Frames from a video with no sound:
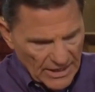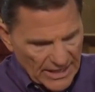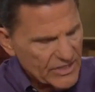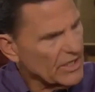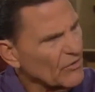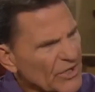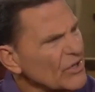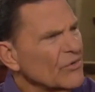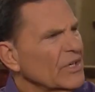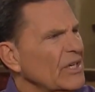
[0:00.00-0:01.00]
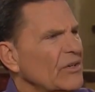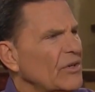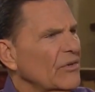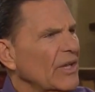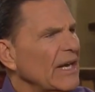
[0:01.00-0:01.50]
he said, well, you don't need to
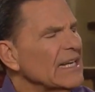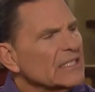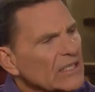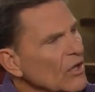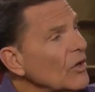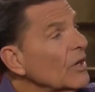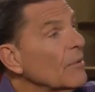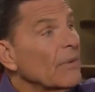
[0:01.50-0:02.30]
do that. He said, no, no, no.